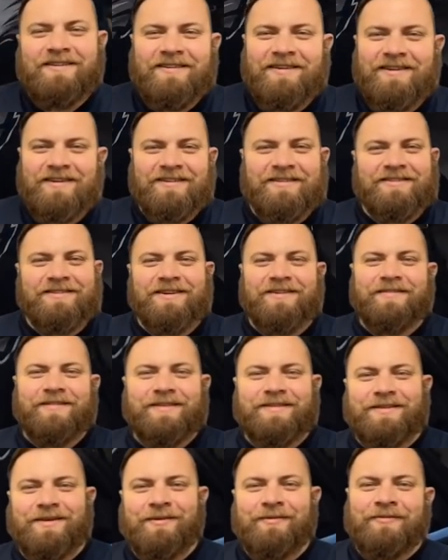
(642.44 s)
it's always
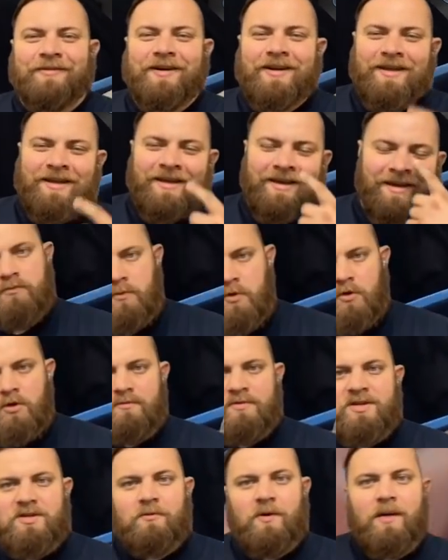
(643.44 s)
so funny. So the
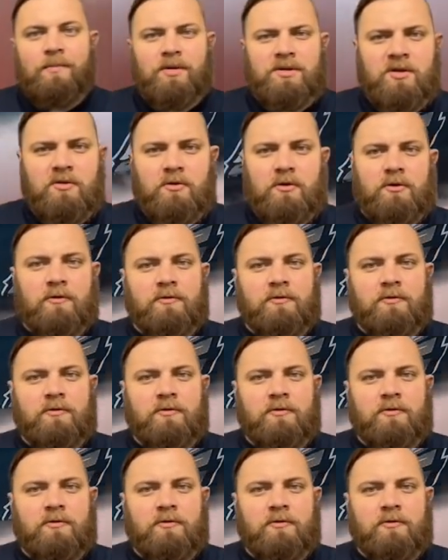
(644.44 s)
reason why I bought this is because of